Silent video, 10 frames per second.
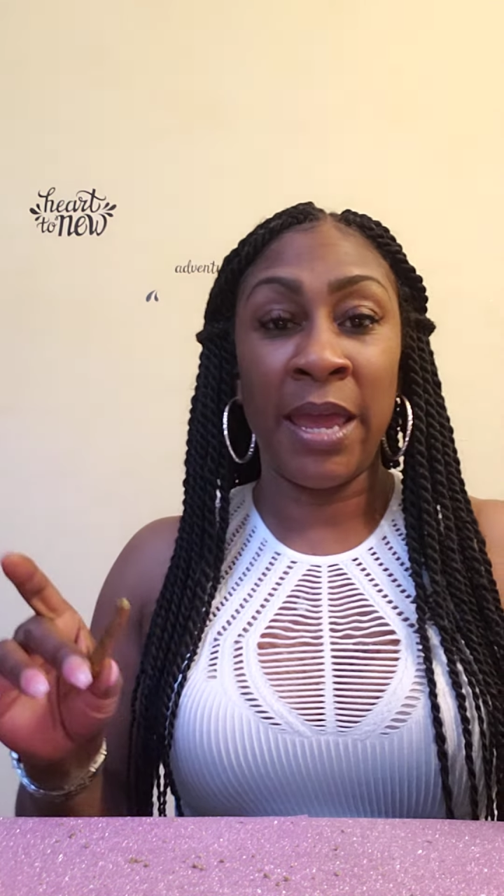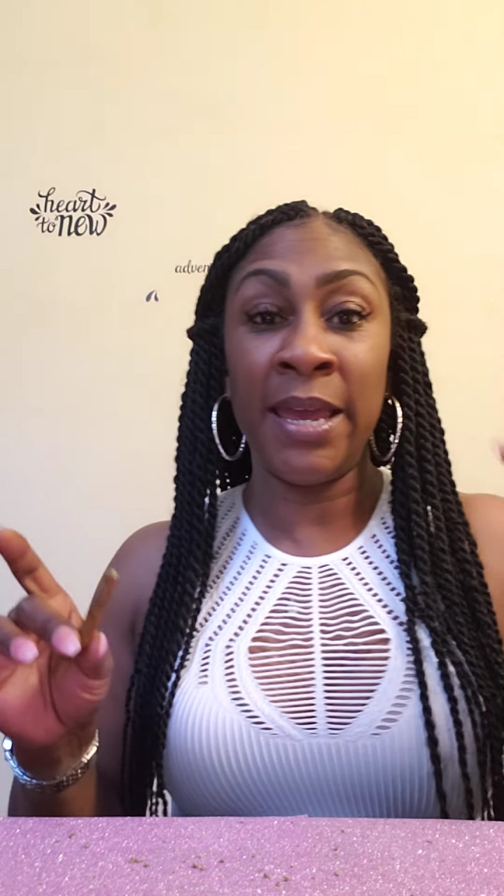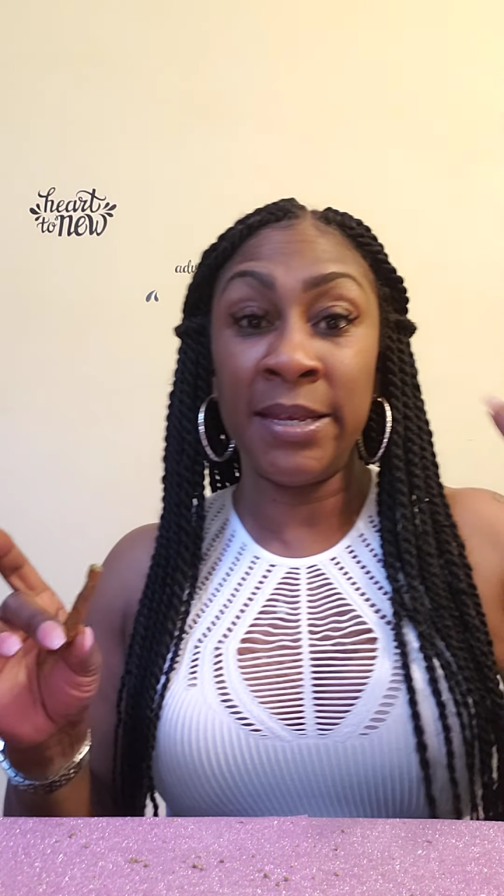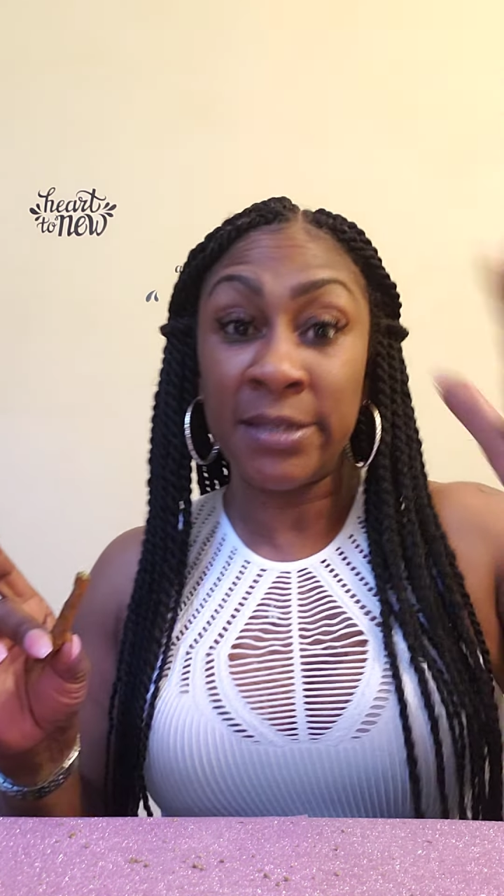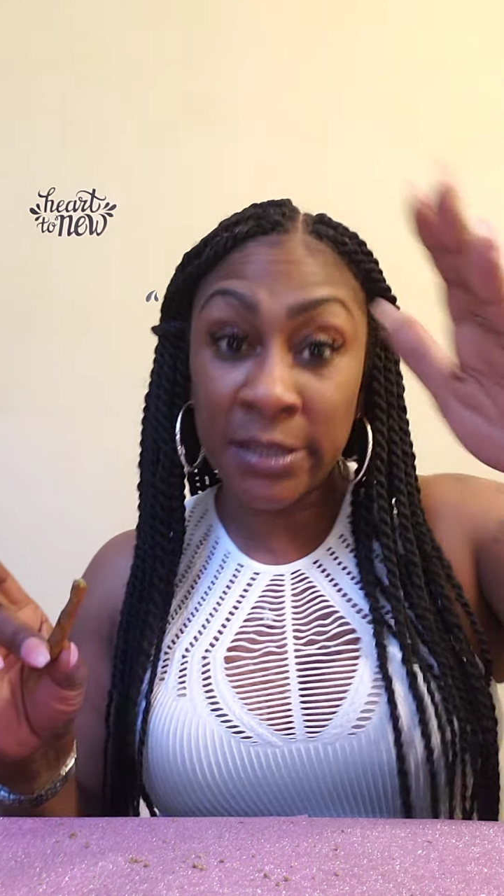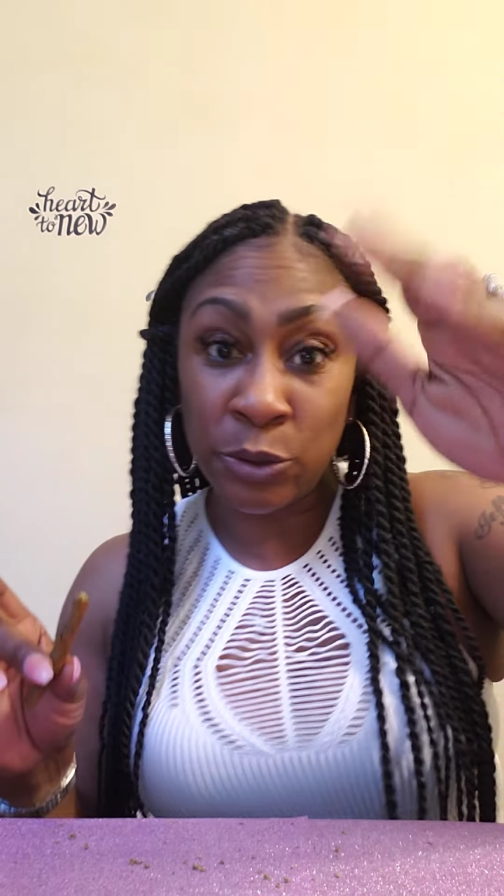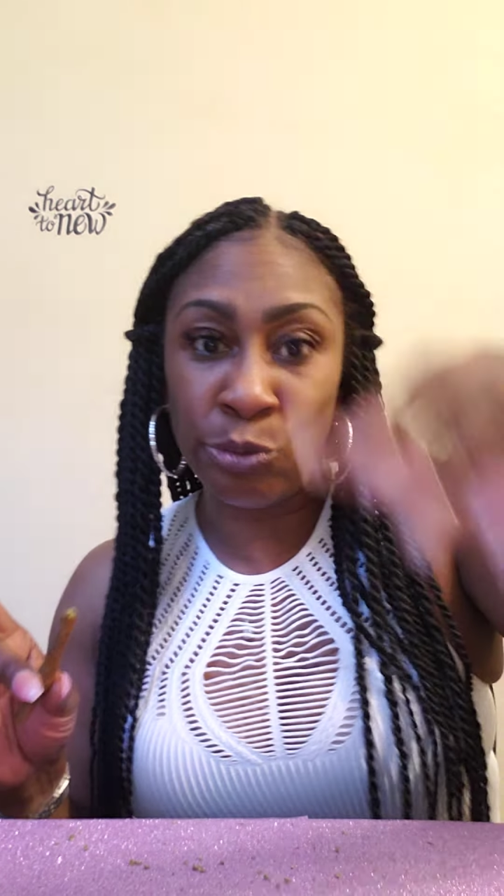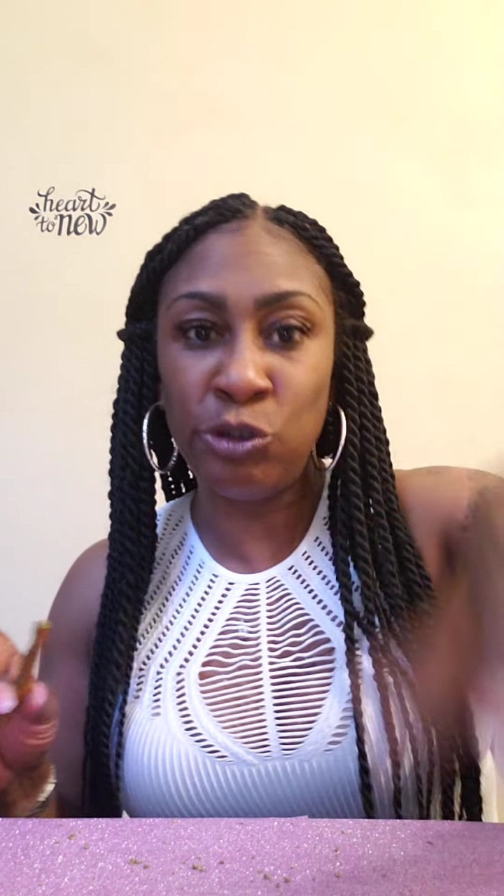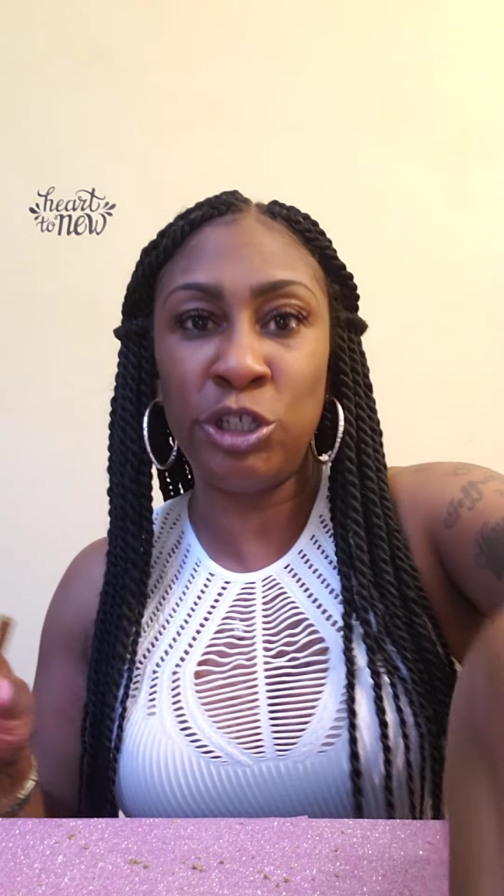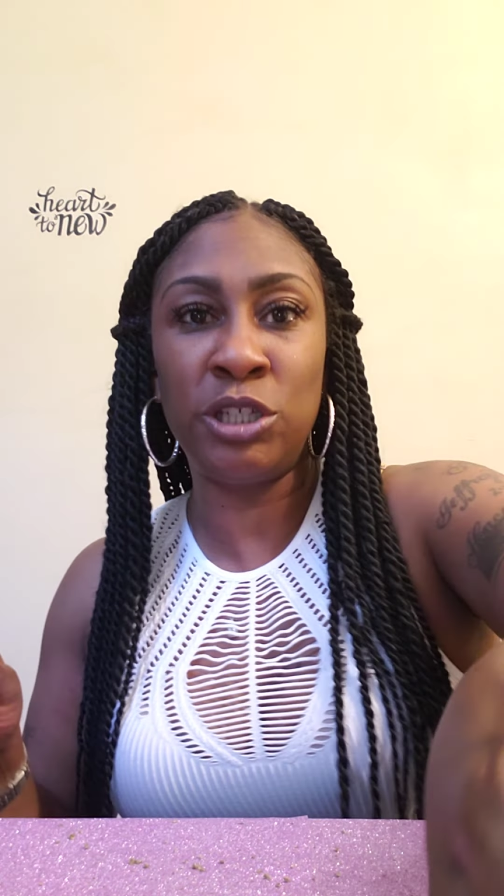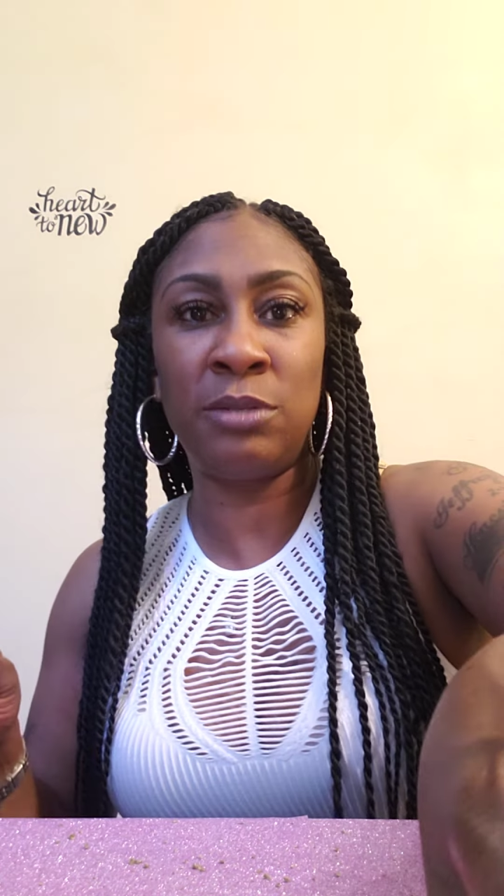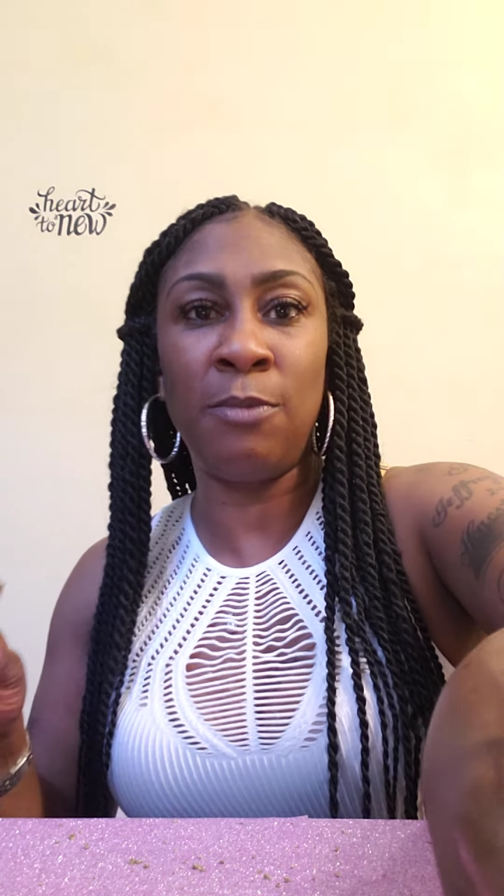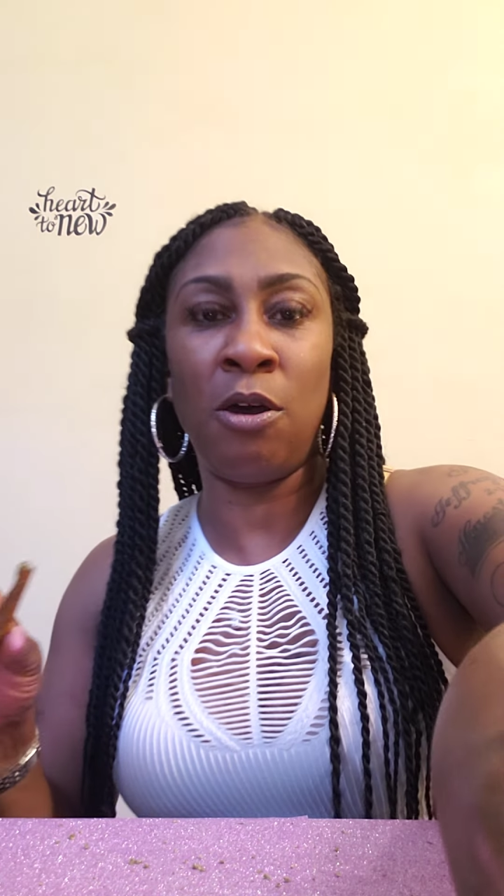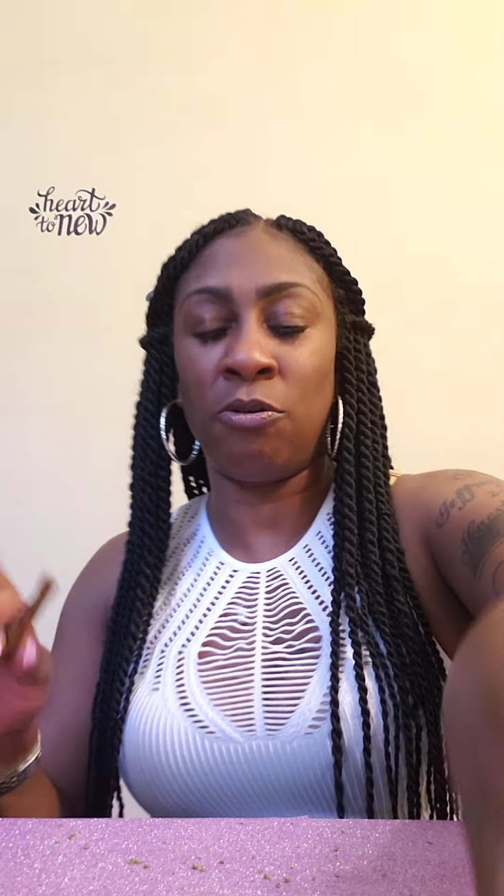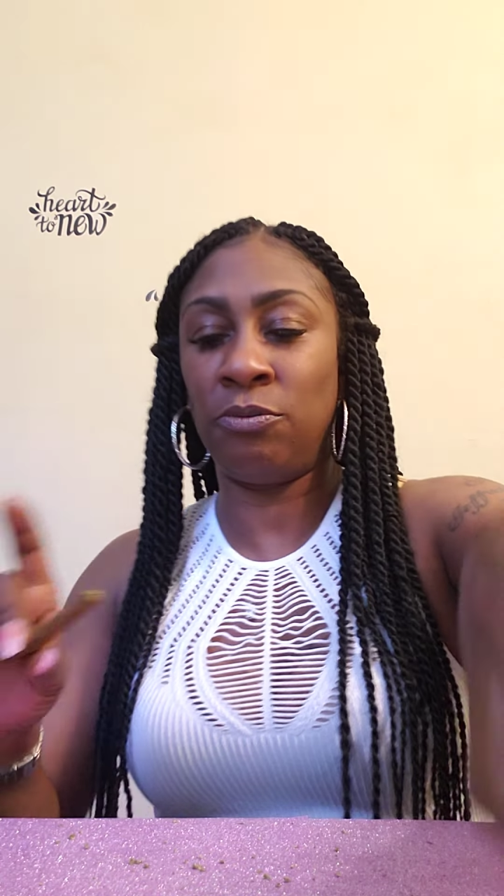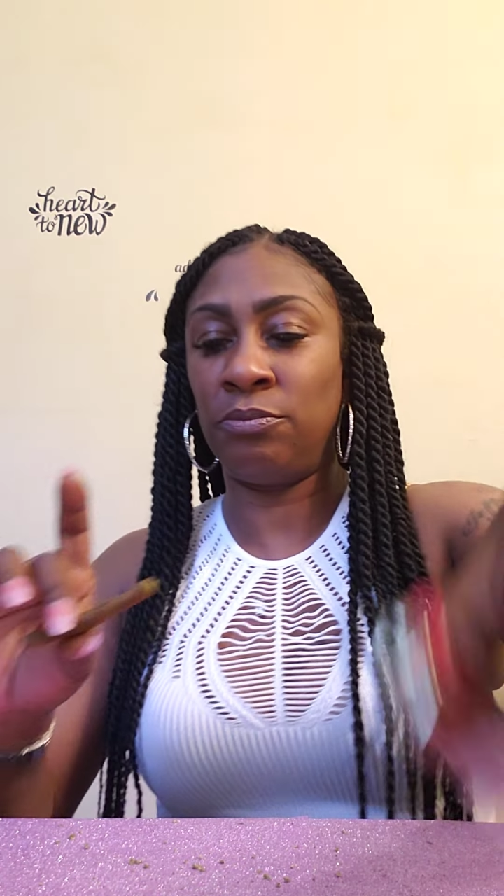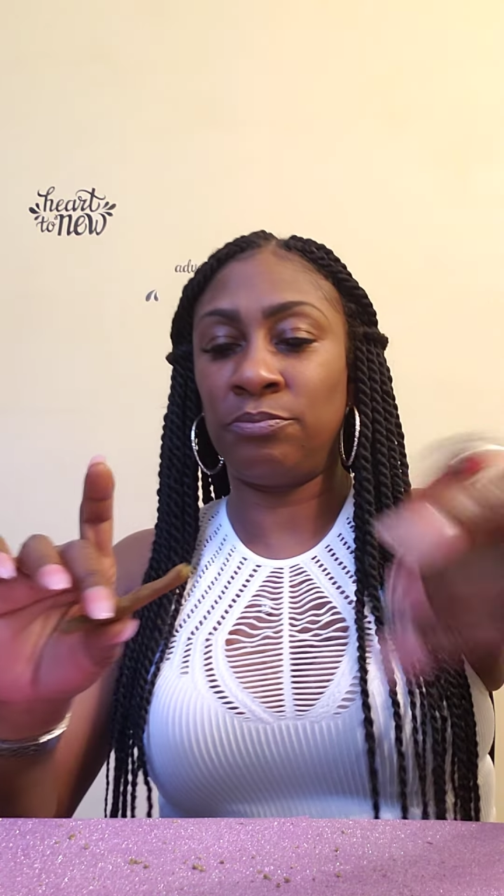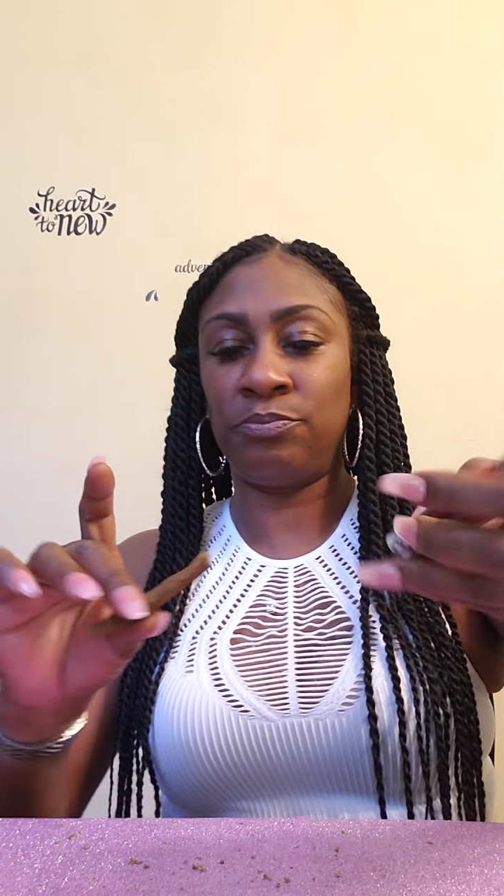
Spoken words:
is, do she smoke?